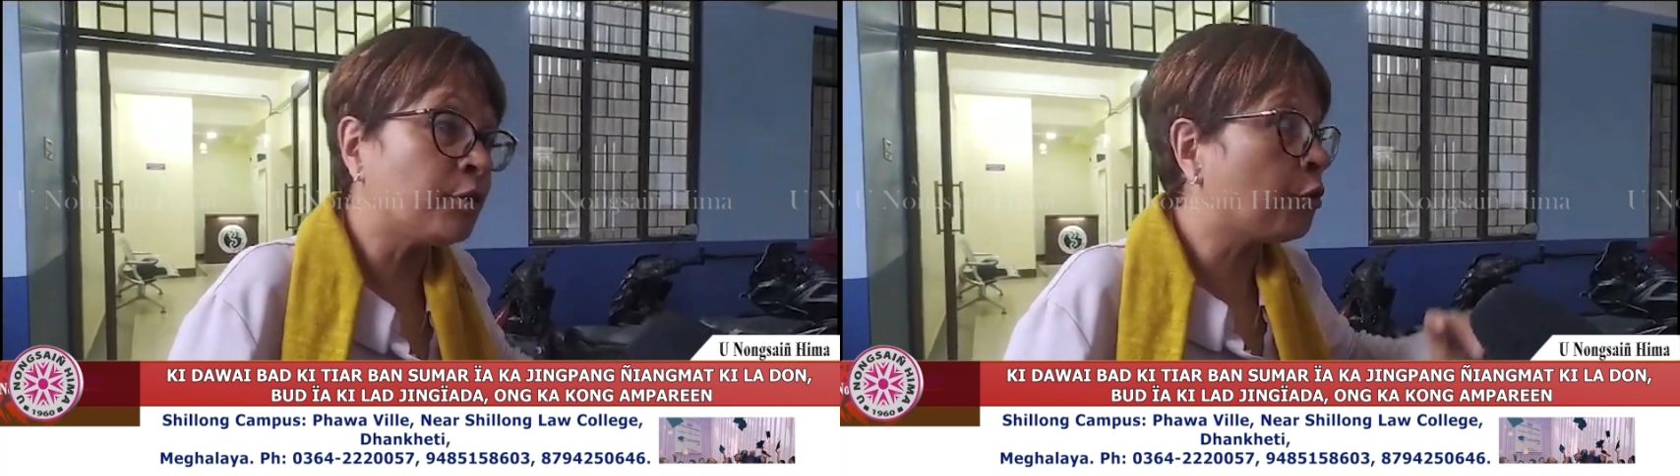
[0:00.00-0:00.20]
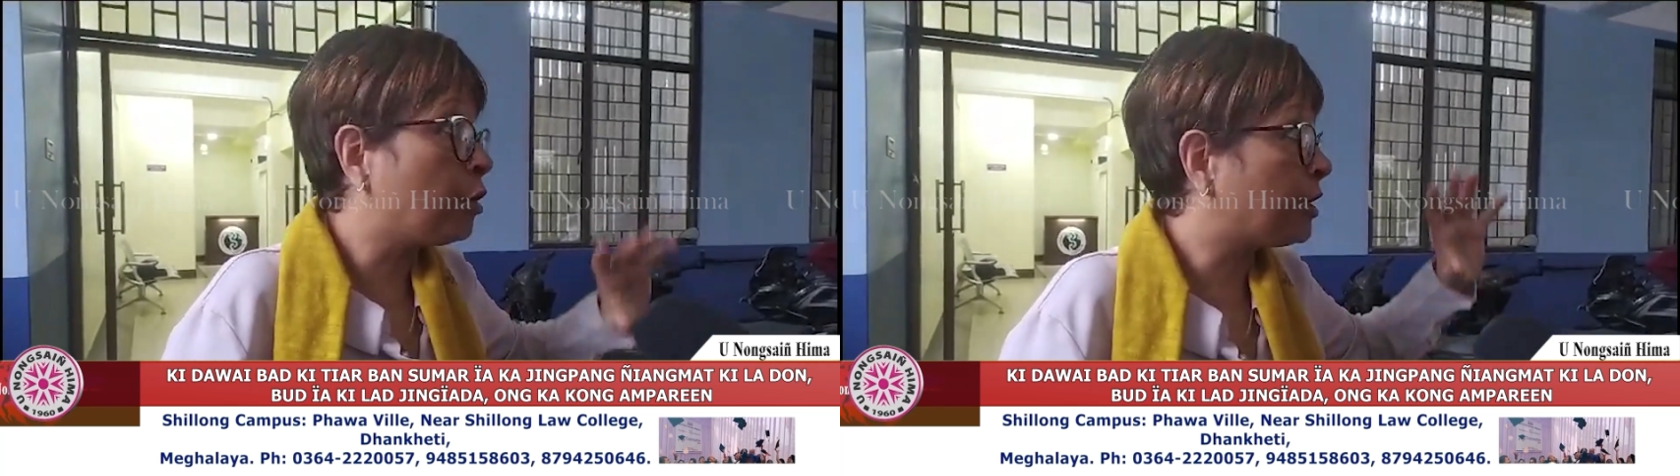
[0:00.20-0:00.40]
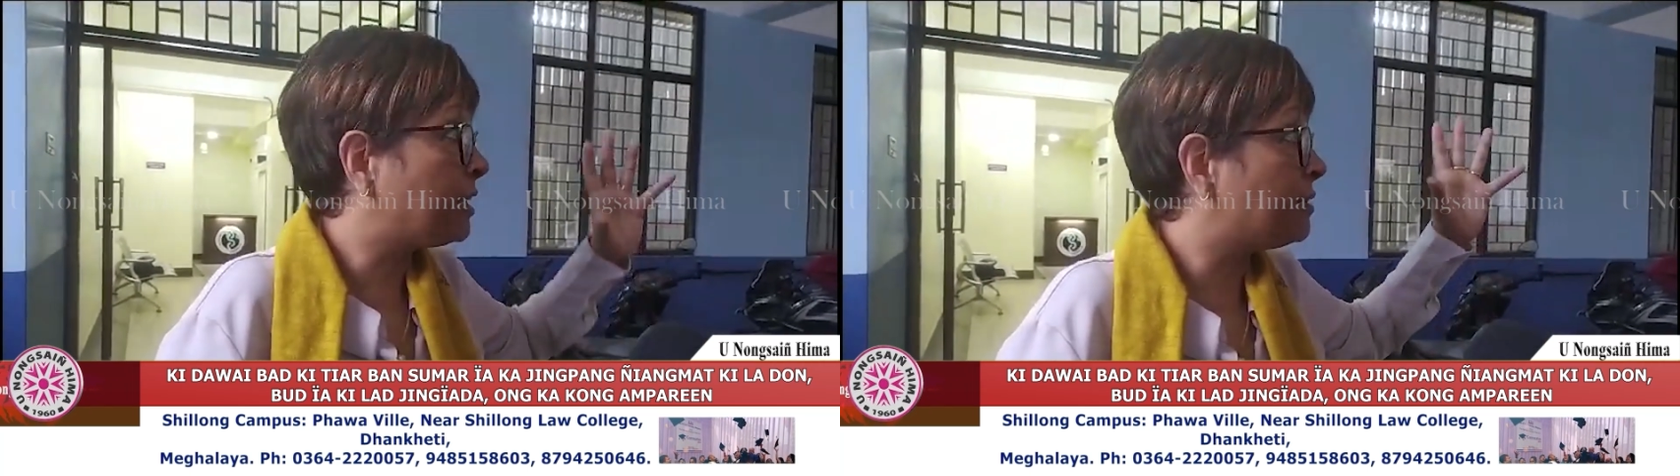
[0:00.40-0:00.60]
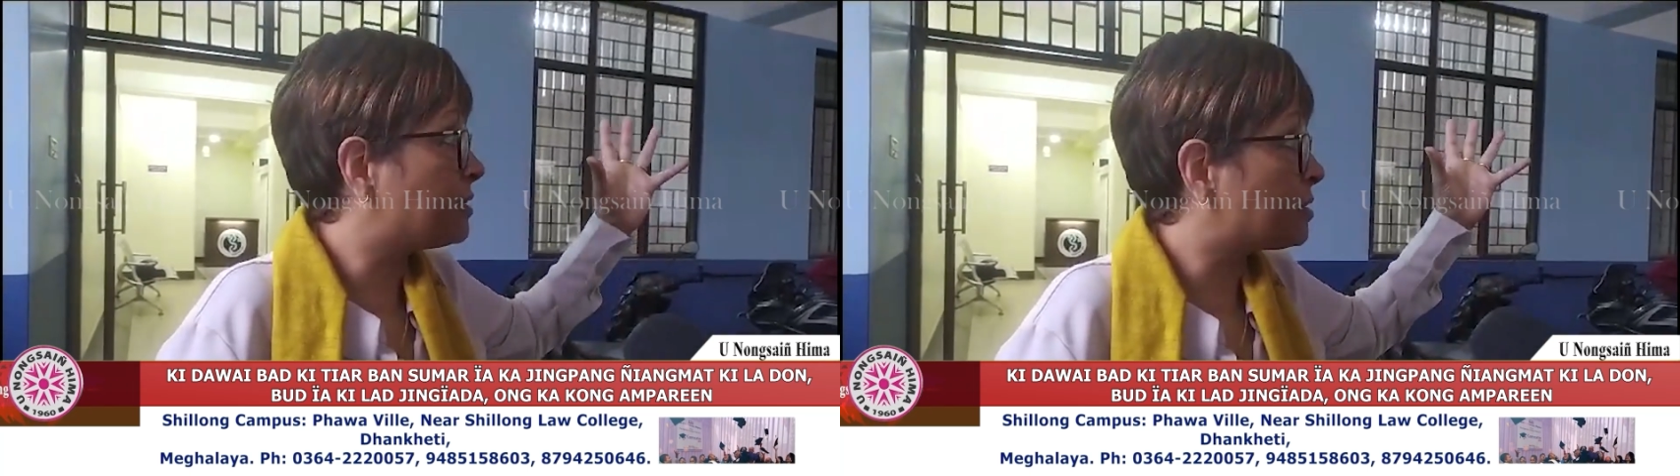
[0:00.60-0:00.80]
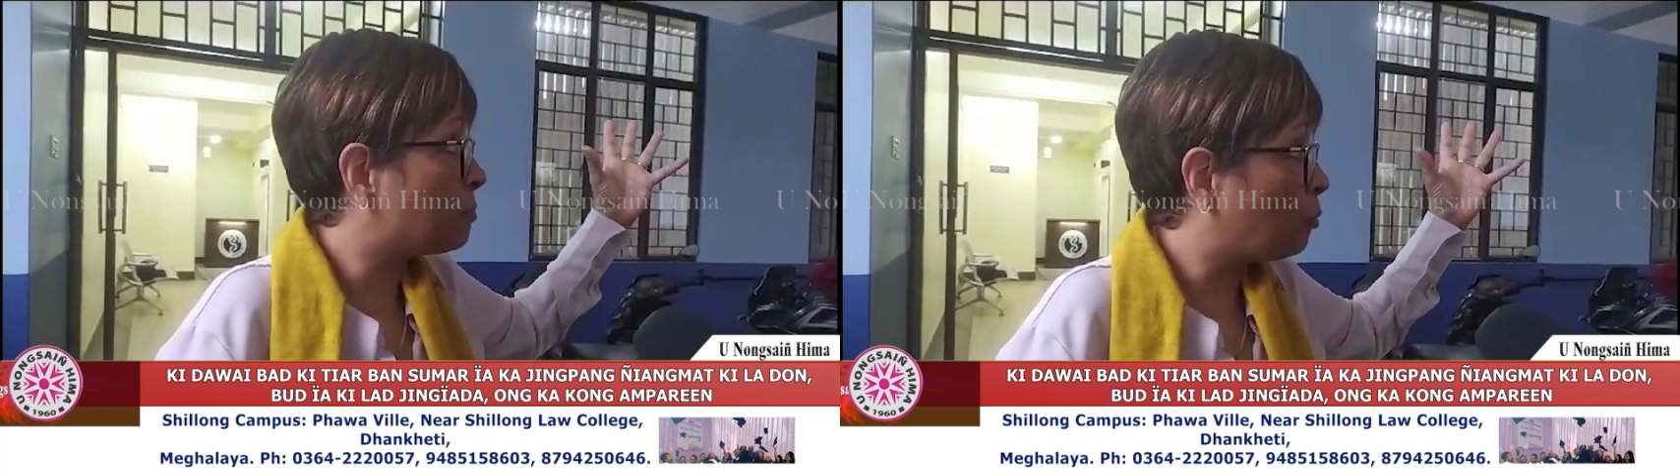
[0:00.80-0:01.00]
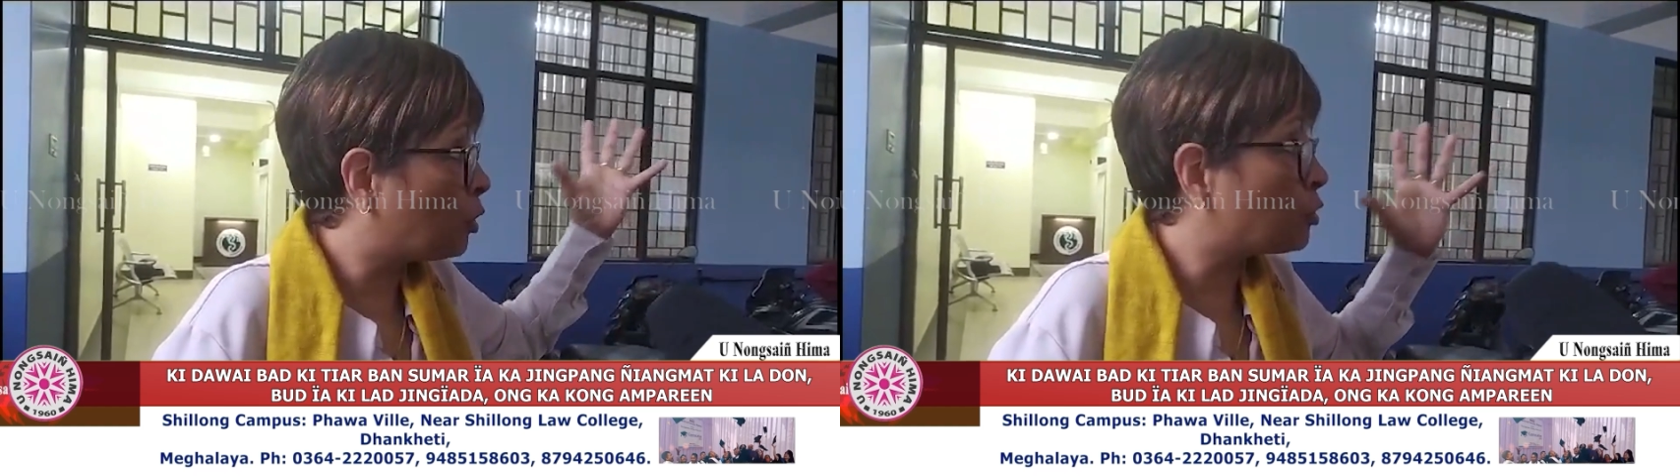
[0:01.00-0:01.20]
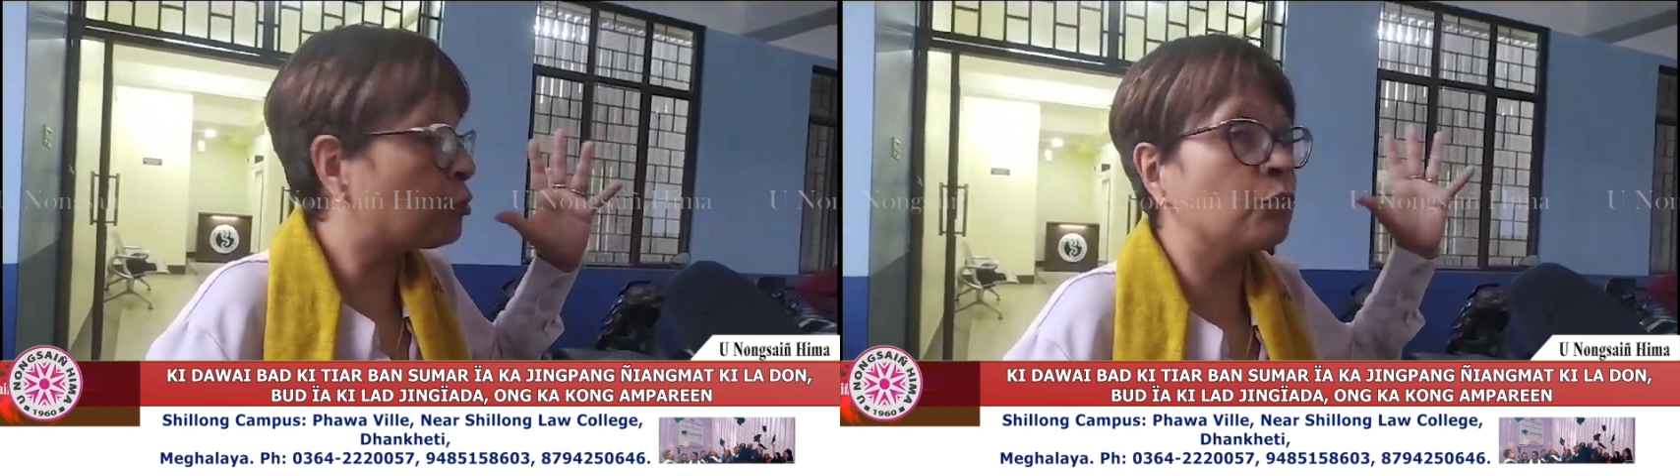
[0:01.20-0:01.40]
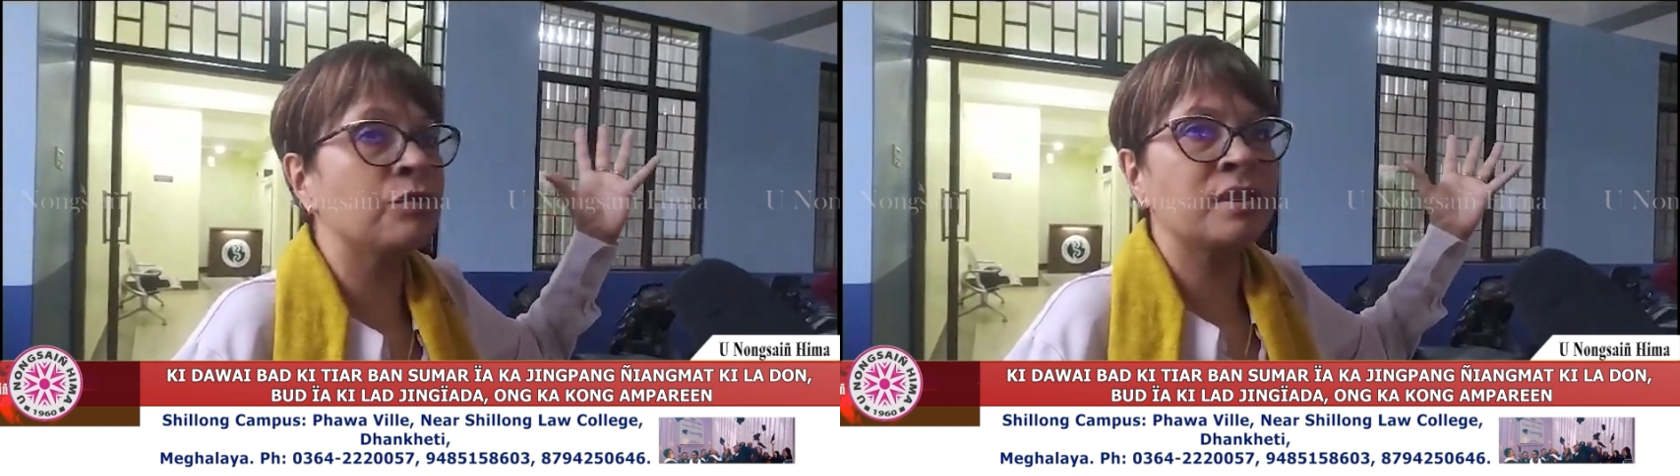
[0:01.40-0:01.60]
during this
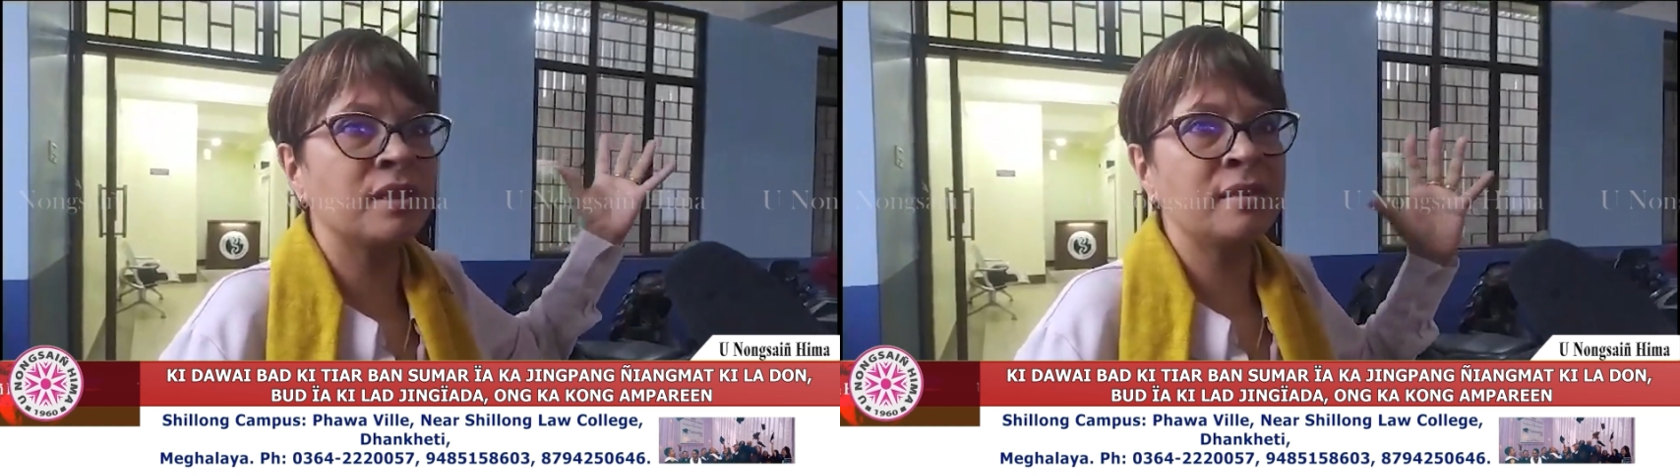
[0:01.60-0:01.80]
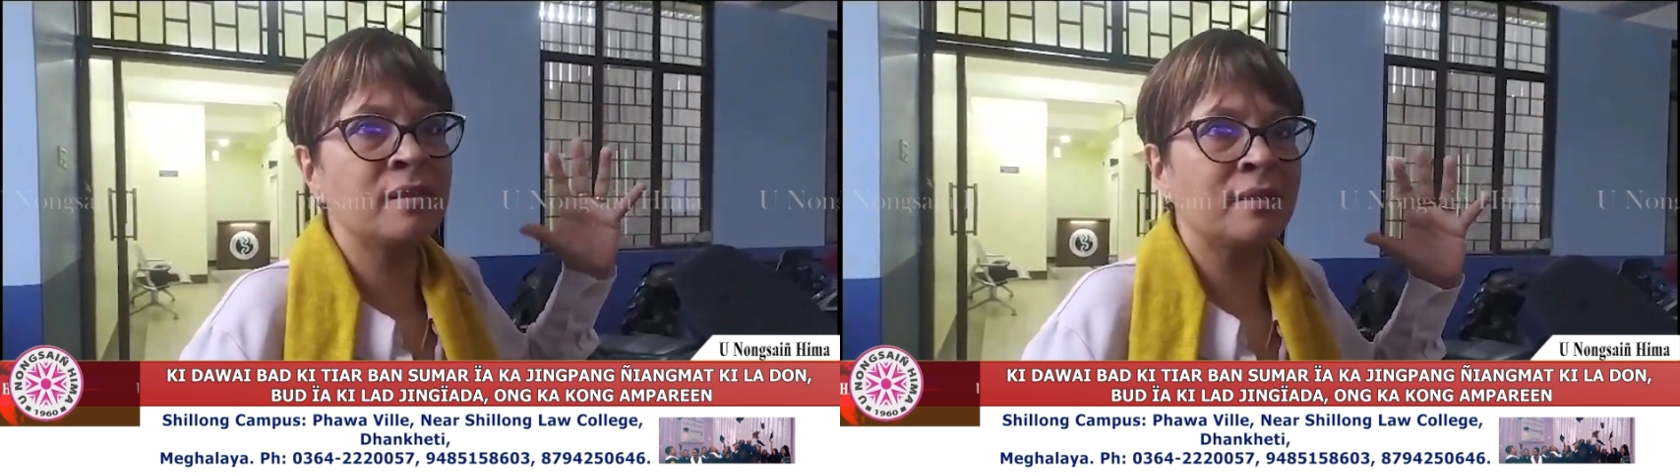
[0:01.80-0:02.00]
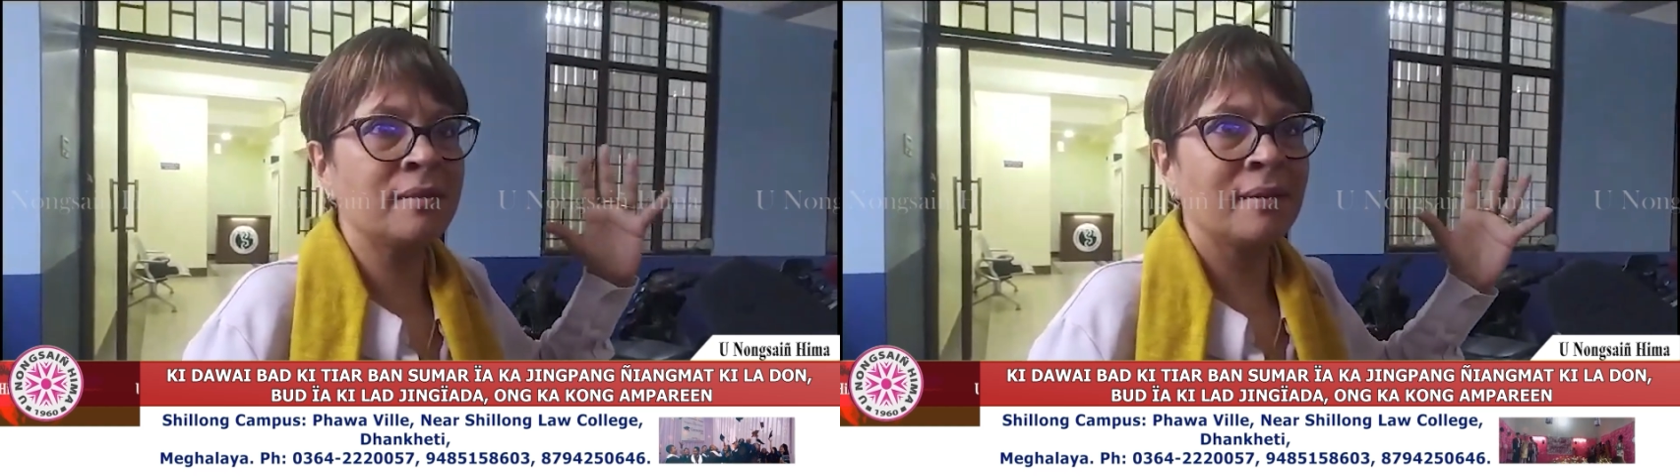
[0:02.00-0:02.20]
monsoon season,